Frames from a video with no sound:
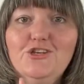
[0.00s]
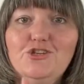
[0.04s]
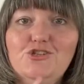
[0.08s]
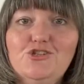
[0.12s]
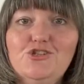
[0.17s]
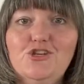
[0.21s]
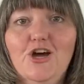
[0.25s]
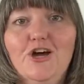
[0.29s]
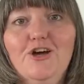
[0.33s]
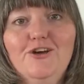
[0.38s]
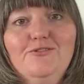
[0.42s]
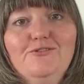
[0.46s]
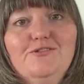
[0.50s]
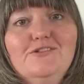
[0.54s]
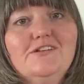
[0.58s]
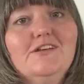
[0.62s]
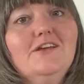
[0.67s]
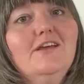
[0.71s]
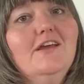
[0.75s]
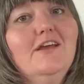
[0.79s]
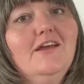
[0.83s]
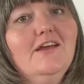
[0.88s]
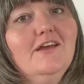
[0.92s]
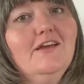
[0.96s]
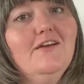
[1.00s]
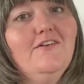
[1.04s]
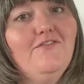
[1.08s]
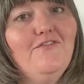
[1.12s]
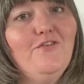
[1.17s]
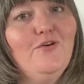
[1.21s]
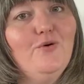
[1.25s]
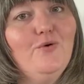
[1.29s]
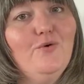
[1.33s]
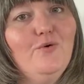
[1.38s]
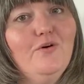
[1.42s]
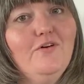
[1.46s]
Don't
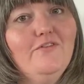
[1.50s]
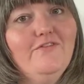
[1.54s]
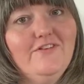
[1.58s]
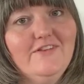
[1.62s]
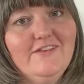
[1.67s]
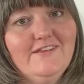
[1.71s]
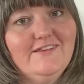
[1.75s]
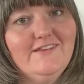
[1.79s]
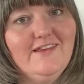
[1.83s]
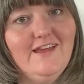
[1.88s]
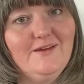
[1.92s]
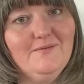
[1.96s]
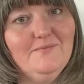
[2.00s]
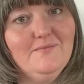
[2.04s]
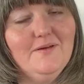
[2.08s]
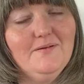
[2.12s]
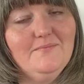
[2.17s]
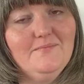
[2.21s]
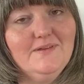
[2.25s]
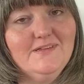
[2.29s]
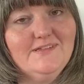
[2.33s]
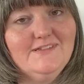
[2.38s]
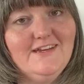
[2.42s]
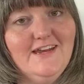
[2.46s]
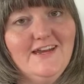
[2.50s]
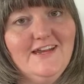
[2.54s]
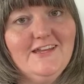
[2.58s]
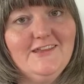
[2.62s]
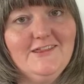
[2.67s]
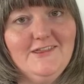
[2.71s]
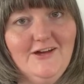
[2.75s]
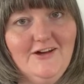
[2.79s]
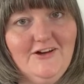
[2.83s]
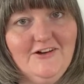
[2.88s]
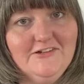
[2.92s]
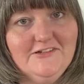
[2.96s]
fall for the same mistake
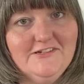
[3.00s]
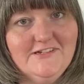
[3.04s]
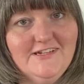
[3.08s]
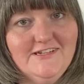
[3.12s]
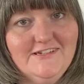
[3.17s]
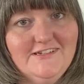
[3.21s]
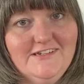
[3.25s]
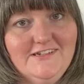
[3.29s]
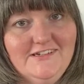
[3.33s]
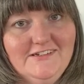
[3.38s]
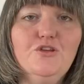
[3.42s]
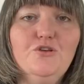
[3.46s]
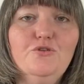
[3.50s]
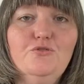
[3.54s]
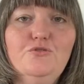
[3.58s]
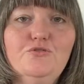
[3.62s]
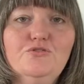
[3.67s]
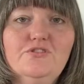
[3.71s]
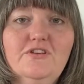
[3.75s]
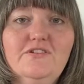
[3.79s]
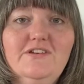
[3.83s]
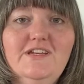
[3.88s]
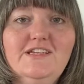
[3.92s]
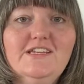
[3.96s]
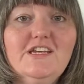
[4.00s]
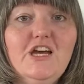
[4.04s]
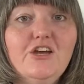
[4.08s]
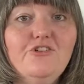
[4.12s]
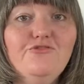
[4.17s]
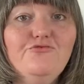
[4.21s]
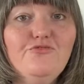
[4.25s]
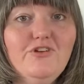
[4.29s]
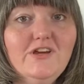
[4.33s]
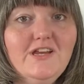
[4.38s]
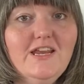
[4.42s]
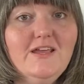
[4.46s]
that I did. You'll also need a
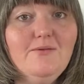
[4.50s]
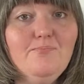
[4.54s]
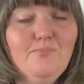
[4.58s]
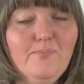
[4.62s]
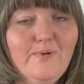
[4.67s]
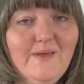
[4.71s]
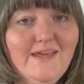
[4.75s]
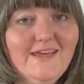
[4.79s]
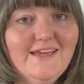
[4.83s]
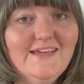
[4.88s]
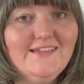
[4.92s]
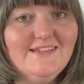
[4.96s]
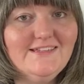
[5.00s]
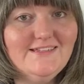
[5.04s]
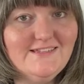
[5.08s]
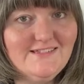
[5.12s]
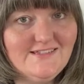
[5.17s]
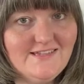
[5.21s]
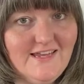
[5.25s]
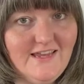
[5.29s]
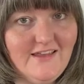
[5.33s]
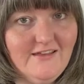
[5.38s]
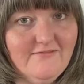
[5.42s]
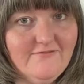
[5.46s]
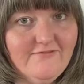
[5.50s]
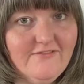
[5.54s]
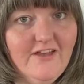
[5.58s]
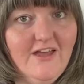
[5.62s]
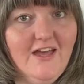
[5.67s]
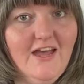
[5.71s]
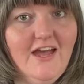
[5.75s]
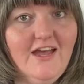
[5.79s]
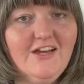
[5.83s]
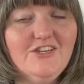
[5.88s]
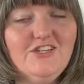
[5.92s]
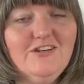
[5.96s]
really big sieve.
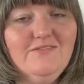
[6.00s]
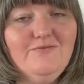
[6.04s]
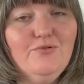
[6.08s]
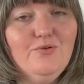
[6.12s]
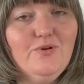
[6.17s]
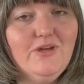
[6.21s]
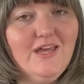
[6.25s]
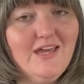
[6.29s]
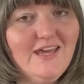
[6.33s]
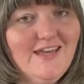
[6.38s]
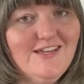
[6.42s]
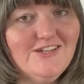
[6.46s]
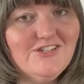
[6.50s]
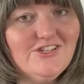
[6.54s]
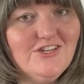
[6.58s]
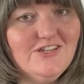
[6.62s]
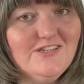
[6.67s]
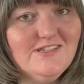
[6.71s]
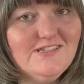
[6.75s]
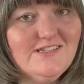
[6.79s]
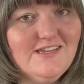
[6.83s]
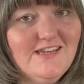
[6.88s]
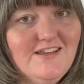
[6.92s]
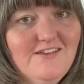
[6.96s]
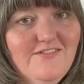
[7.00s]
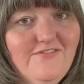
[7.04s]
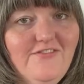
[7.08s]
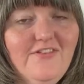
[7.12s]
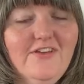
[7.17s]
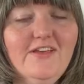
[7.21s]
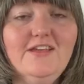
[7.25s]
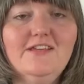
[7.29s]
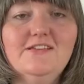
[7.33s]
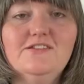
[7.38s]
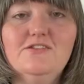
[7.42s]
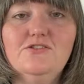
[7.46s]
A general kitchen sieve
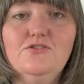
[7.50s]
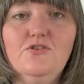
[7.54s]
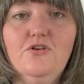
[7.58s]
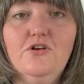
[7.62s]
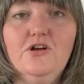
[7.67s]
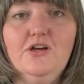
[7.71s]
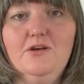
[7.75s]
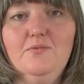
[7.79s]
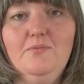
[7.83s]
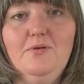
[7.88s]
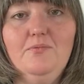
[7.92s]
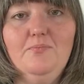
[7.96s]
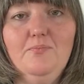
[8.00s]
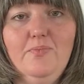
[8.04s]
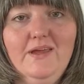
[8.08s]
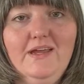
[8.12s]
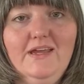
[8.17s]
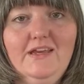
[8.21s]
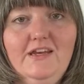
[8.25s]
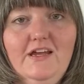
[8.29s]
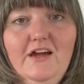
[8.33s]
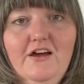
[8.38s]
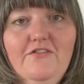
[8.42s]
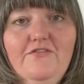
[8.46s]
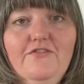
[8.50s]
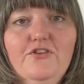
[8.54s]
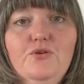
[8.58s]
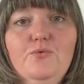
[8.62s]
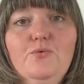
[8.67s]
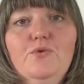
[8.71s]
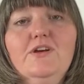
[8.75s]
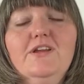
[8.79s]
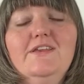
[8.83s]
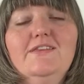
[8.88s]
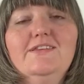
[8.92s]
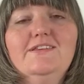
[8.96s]
is not going to be big enough. You
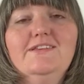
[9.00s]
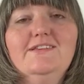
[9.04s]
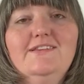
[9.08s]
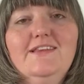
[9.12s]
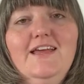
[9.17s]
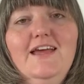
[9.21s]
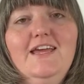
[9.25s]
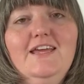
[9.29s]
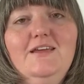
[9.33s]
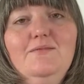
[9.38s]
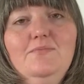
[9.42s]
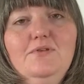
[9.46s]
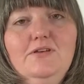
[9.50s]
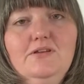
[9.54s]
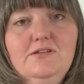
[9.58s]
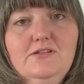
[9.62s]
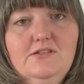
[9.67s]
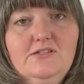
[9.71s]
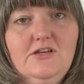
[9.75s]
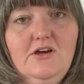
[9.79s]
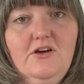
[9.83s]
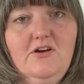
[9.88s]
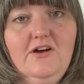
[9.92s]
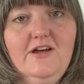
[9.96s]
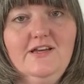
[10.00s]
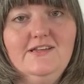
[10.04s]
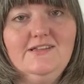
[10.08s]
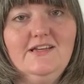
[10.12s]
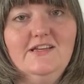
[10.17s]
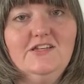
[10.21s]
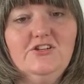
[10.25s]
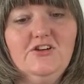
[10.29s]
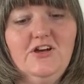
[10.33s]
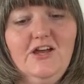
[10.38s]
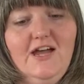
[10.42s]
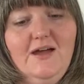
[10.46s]
want it the same size
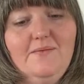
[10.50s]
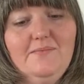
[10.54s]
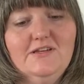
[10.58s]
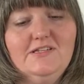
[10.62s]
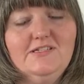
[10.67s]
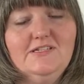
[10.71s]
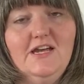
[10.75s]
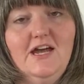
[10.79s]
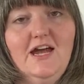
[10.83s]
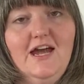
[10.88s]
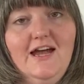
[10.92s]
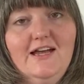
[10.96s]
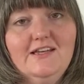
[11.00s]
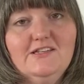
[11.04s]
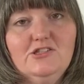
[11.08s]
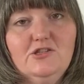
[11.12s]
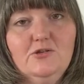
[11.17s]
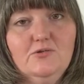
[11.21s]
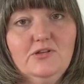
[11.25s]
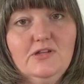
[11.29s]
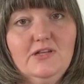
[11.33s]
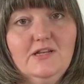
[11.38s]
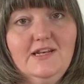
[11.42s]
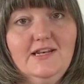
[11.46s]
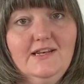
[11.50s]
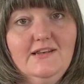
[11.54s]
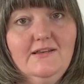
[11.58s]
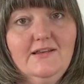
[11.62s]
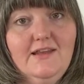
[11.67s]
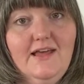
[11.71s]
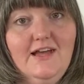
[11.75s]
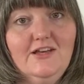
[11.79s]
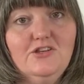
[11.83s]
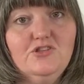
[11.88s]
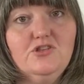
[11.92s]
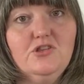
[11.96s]
and diameter as
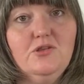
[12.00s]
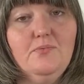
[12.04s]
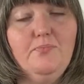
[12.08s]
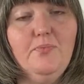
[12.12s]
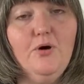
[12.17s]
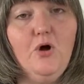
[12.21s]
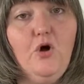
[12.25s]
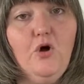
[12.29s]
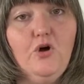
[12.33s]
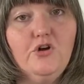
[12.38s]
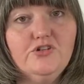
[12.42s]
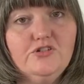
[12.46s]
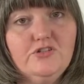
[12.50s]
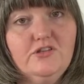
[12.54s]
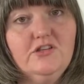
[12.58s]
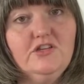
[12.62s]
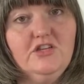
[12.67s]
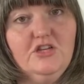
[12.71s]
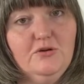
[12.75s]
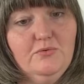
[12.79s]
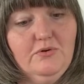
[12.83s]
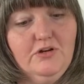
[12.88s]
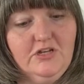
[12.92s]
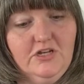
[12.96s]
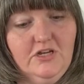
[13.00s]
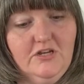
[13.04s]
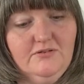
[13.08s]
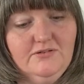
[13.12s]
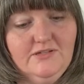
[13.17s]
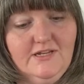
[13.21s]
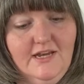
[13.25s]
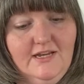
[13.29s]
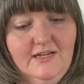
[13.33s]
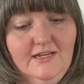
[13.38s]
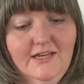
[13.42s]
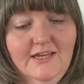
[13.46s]
the pot that you are
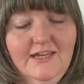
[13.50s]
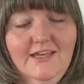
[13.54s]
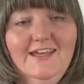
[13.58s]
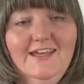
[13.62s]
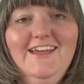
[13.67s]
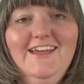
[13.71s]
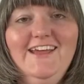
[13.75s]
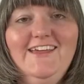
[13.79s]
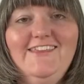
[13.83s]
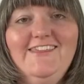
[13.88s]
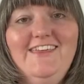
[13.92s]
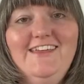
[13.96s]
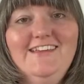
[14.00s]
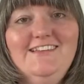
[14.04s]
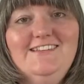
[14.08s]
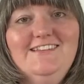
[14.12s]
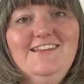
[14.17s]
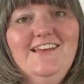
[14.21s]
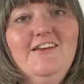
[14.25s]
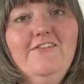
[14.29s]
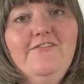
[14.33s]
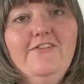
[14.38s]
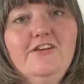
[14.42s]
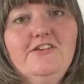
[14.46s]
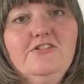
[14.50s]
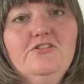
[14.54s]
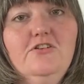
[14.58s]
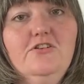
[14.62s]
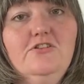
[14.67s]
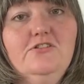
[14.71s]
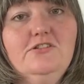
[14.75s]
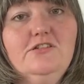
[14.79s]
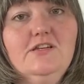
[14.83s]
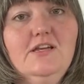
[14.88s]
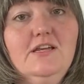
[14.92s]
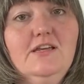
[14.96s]
using. This sieve has
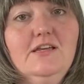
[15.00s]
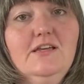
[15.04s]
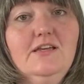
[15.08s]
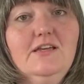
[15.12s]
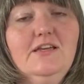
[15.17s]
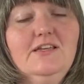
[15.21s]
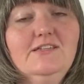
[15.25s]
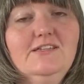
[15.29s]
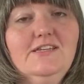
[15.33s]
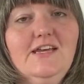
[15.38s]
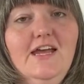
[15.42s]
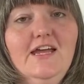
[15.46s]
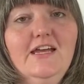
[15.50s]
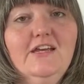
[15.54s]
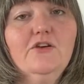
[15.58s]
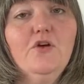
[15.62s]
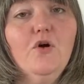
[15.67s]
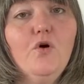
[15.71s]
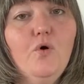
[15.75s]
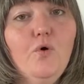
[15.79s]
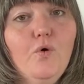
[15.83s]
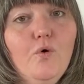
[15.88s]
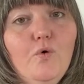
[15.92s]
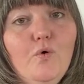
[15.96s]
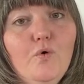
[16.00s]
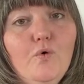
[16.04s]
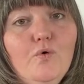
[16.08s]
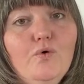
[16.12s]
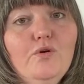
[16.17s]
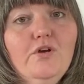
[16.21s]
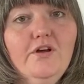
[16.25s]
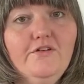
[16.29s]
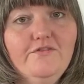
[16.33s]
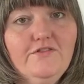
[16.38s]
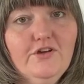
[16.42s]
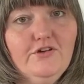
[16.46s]
got to contain
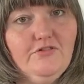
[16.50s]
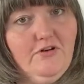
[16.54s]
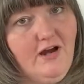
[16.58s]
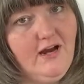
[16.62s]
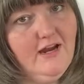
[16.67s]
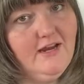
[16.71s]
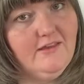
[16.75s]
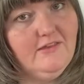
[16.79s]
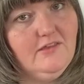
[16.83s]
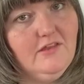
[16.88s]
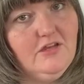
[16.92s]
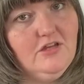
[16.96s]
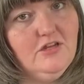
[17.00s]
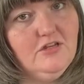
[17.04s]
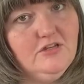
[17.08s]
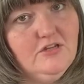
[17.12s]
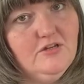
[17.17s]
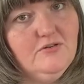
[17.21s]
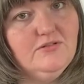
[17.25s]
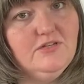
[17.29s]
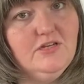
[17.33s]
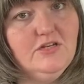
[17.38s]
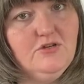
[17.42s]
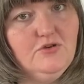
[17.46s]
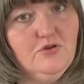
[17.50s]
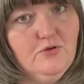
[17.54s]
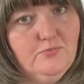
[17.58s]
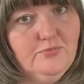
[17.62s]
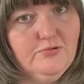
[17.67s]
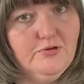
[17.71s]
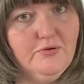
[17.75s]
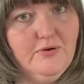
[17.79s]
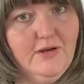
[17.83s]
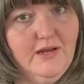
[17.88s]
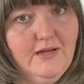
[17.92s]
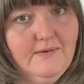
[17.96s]
all of the grain that you use in your
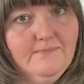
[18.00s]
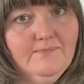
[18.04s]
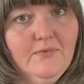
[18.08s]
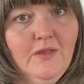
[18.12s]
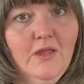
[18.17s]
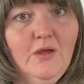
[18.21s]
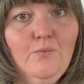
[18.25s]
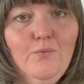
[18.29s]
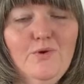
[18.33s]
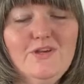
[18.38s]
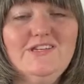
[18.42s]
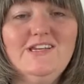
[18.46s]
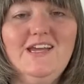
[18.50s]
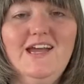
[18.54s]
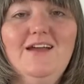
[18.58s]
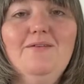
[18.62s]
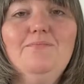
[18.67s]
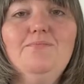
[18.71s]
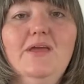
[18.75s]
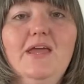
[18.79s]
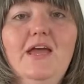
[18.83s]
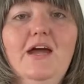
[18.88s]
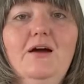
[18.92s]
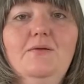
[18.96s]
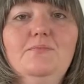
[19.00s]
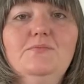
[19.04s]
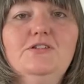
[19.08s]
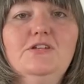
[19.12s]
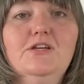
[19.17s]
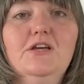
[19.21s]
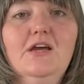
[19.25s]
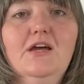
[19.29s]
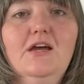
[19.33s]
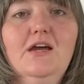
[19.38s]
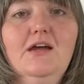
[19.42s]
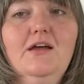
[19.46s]
brewing, which can be up
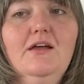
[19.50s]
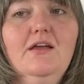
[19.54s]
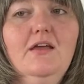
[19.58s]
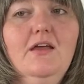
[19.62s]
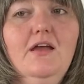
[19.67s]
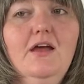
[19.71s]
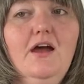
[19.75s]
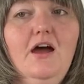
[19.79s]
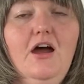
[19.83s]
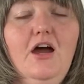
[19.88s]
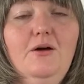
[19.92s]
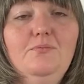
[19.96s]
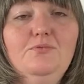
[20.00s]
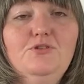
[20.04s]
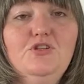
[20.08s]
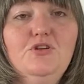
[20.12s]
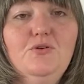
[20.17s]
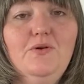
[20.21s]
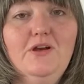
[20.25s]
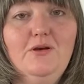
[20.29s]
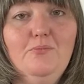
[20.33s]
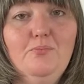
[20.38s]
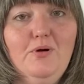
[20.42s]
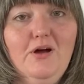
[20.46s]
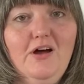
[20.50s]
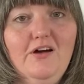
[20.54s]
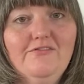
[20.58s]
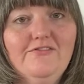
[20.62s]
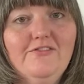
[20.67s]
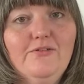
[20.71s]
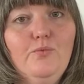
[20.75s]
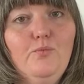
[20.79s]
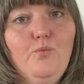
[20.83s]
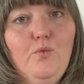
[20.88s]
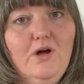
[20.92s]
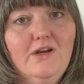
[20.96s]
to and above
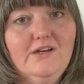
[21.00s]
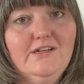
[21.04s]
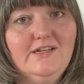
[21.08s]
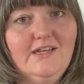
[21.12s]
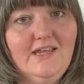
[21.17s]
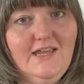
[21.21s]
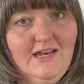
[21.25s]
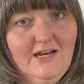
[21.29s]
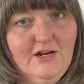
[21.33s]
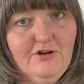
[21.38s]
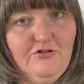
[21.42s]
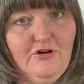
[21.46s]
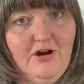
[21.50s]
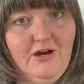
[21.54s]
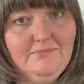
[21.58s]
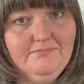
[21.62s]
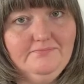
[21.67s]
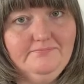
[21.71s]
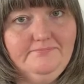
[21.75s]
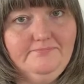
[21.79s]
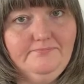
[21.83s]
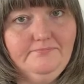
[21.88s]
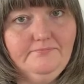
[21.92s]
1 kilogram.